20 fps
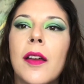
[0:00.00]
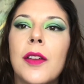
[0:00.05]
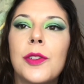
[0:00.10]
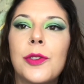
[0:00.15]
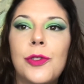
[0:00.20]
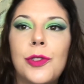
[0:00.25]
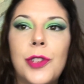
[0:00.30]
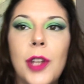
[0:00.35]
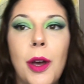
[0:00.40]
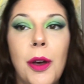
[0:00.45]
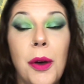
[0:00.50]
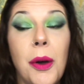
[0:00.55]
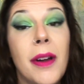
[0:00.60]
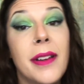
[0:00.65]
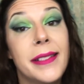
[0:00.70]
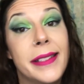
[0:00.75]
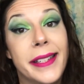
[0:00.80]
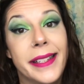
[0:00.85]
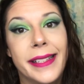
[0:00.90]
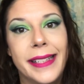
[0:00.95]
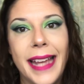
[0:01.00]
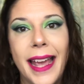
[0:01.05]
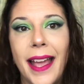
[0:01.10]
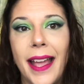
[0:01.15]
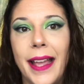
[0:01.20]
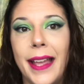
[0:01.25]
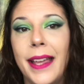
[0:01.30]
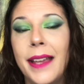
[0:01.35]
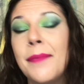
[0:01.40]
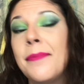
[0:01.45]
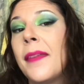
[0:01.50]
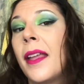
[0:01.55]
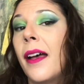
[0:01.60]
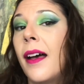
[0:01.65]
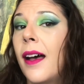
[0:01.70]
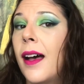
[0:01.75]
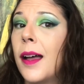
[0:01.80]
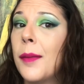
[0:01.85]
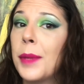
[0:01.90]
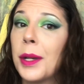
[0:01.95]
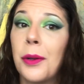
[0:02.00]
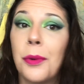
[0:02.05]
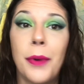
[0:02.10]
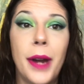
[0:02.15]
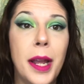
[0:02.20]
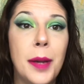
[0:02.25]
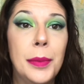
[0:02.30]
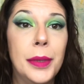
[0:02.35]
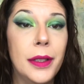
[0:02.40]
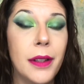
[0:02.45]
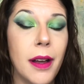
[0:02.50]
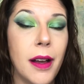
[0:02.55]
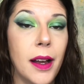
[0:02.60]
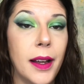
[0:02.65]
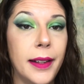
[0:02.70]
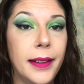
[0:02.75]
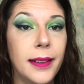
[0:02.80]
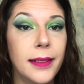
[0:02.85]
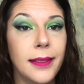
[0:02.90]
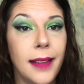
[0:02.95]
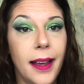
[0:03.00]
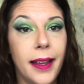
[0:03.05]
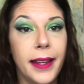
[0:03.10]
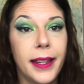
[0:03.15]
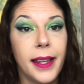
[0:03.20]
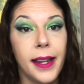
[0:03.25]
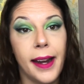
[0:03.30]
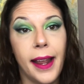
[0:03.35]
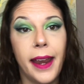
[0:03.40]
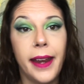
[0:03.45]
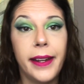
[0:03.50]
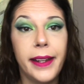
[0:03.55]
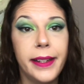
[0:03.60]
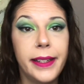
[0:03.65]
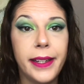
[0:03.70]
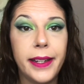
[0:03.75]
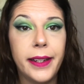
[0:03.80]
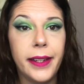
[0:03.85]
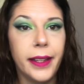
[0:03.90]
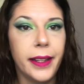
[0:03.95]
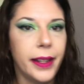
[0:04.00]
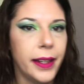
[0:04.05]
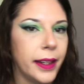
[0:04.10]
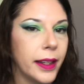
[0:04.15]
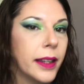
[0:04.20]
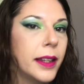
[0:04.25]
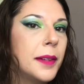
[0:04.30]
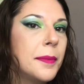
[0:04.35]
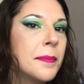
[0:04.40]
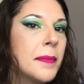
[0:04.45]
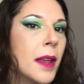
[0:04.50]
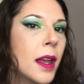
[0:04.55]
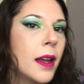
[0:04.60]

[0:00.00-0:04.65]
So today I'm gonna ramble on like an ADD idiot